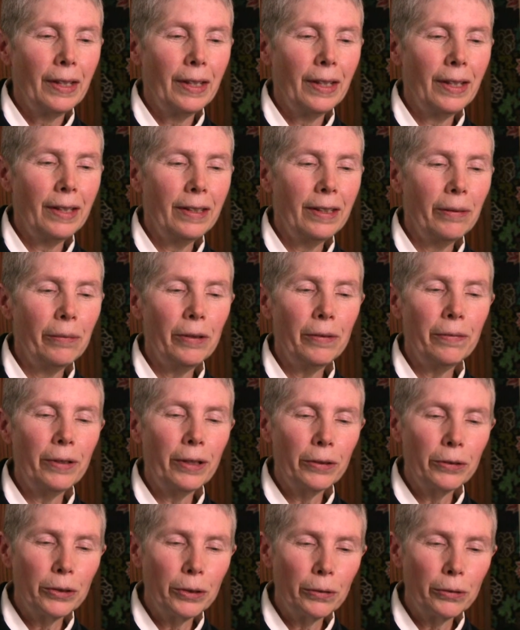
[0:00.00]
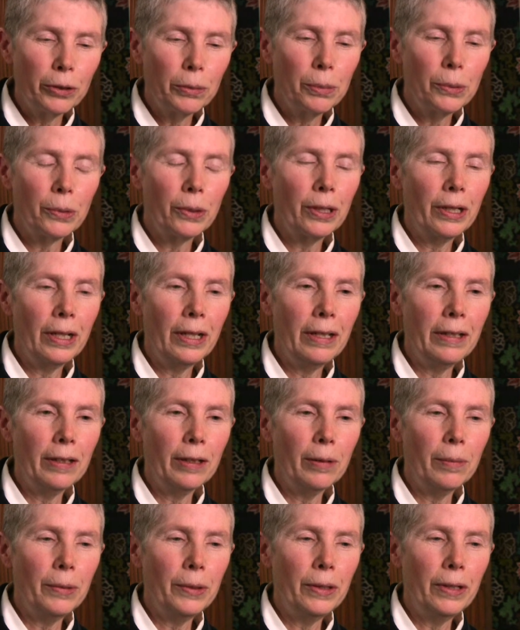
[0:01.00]
and that we felt so supported in
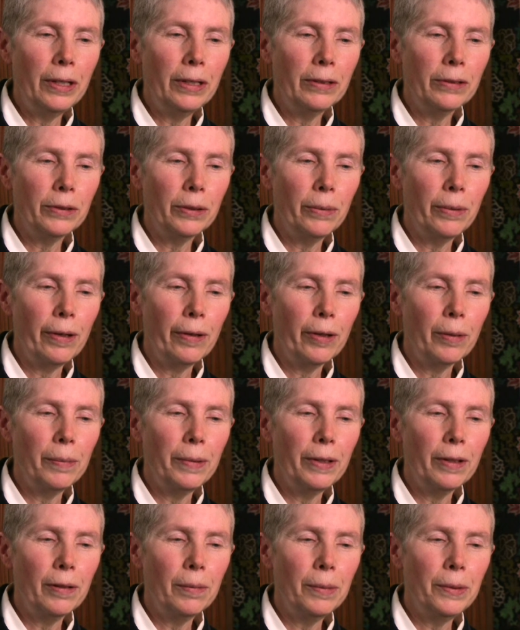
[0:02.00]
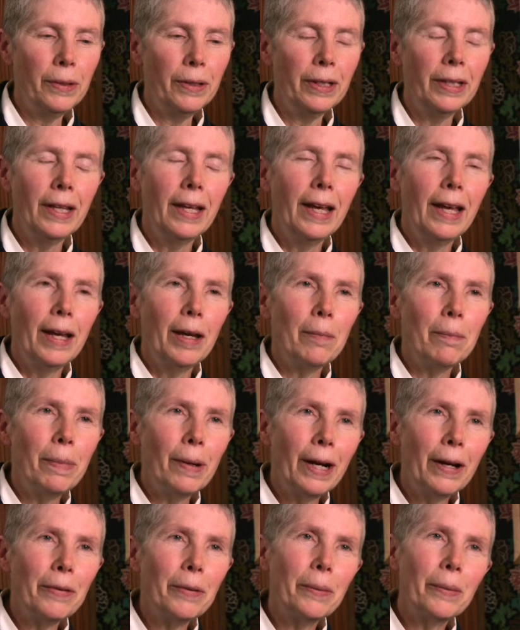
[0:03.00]
the community and so welcome in the community. And
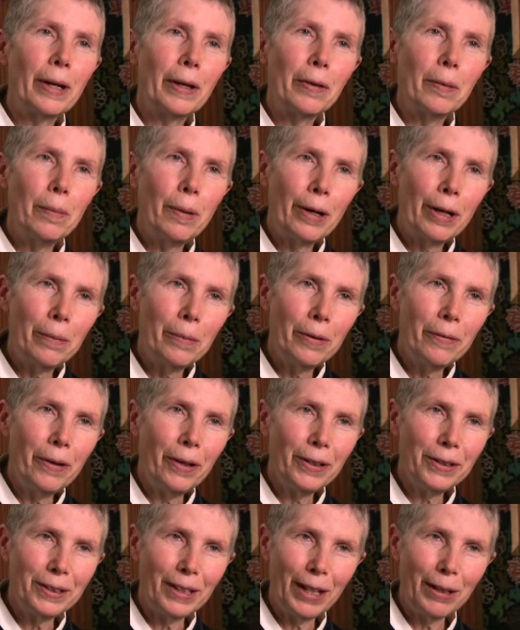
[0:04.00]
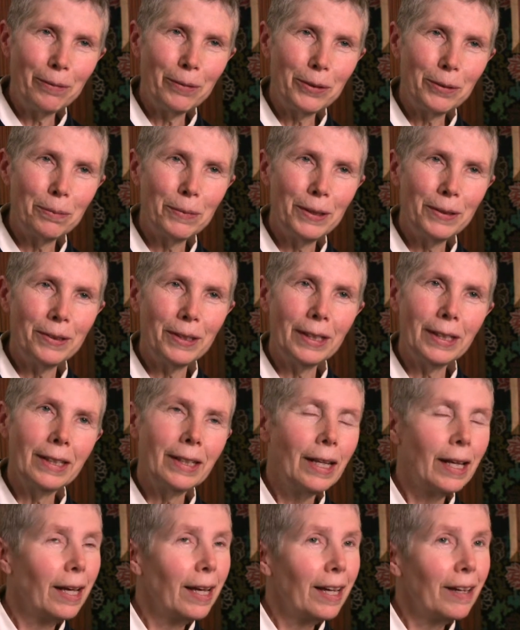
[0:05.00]
by the way, the bottom of our sign was missing,
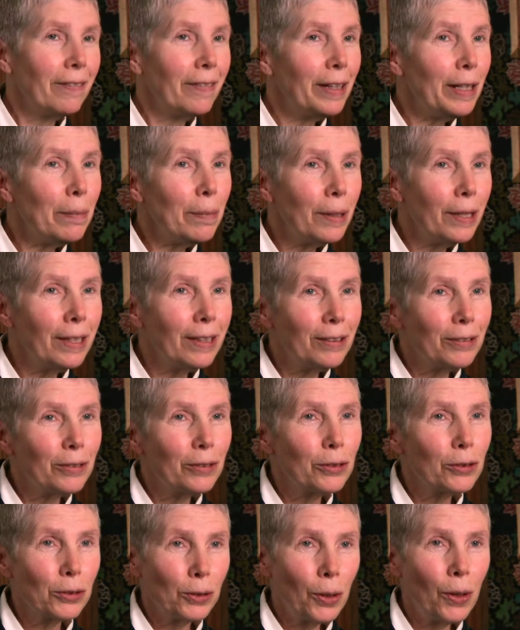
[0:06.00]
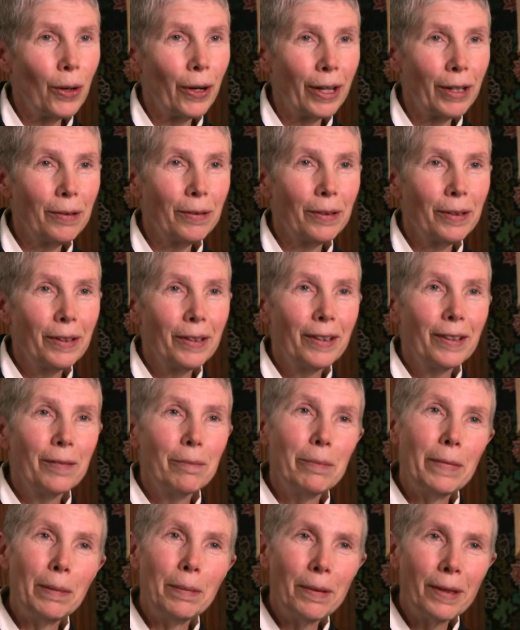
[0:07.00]
and if anybody saw it,
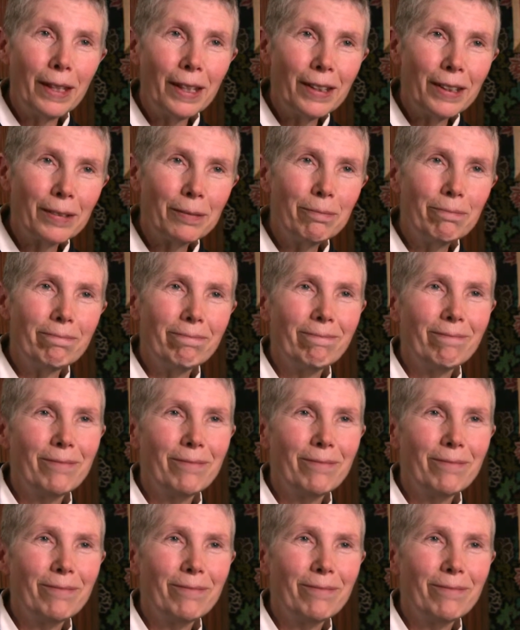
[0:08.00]
maybe they could